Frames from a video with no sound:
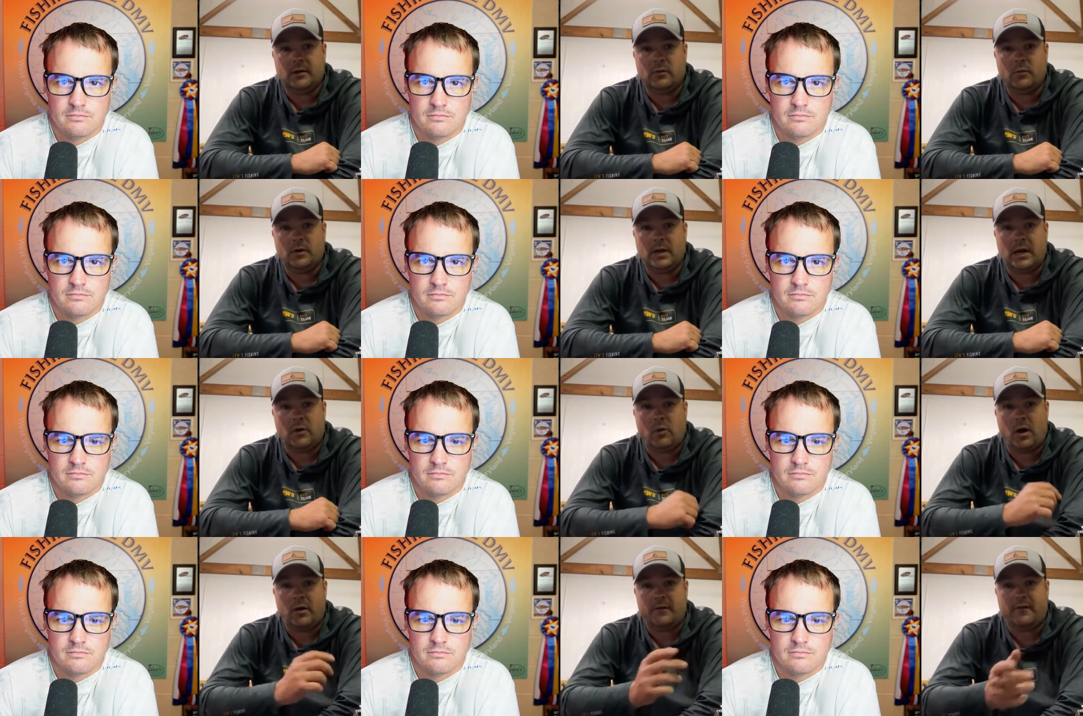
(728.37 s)
Speaker 1: When I
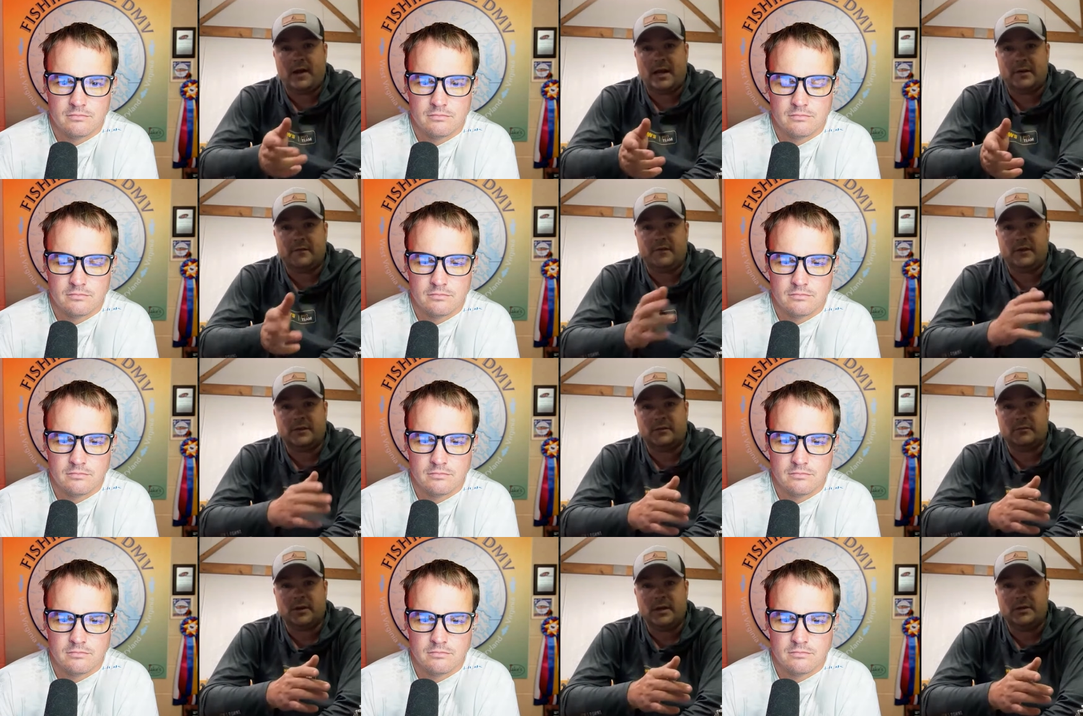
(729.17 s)
qualified to fish
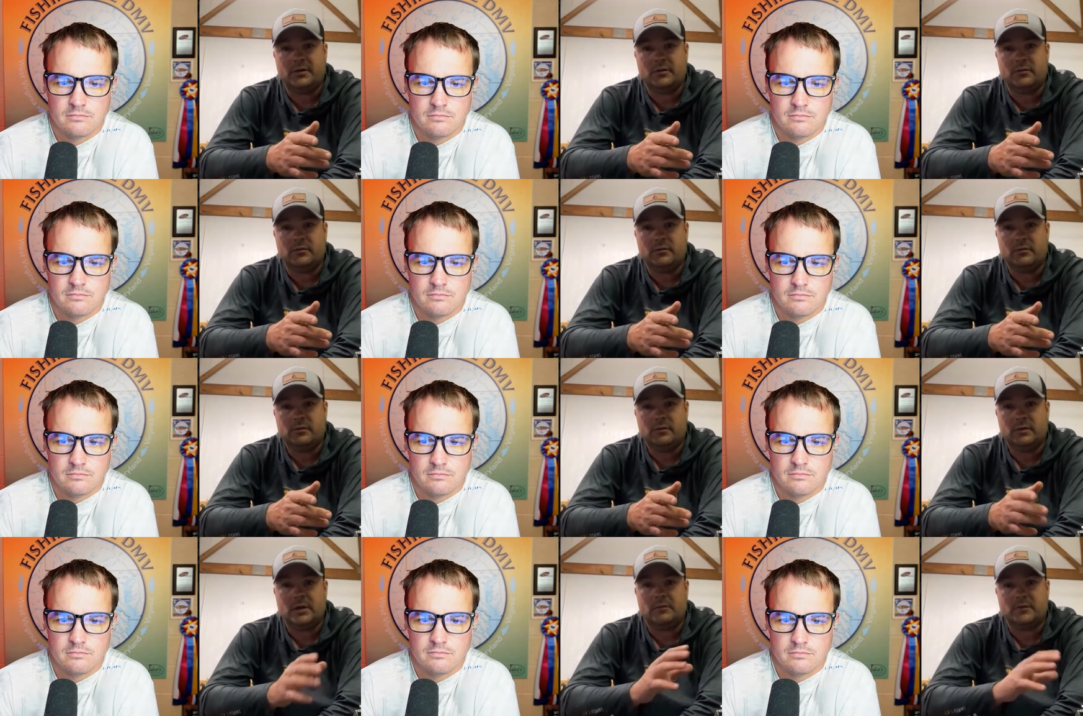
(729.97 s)
the regional
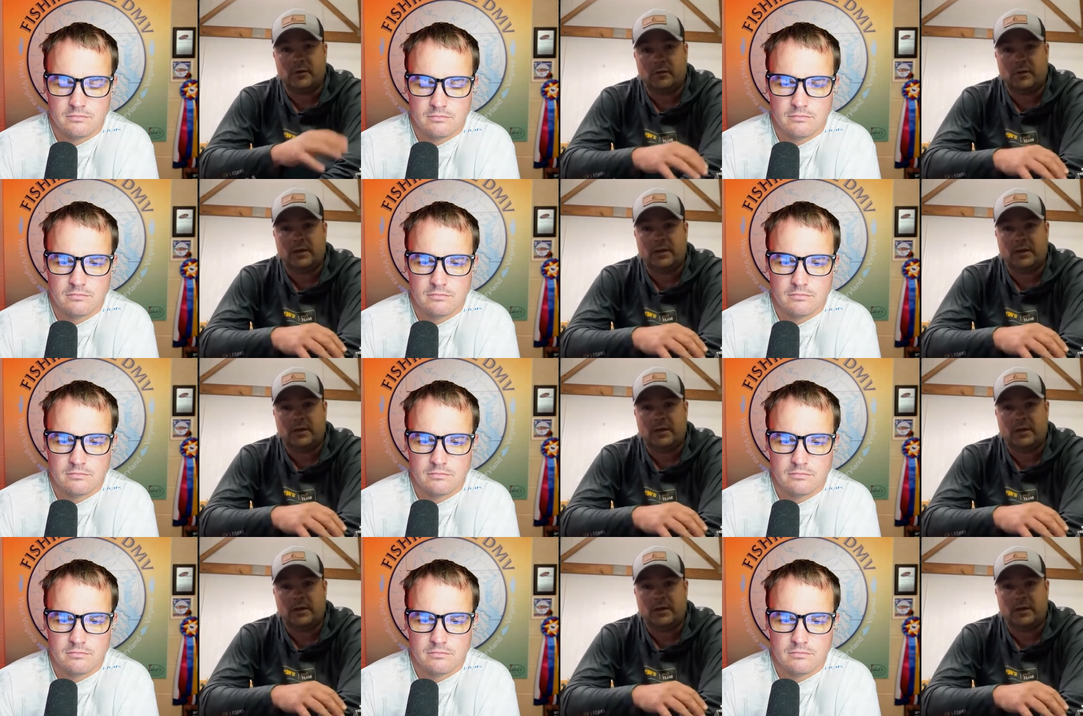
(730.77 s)
that was on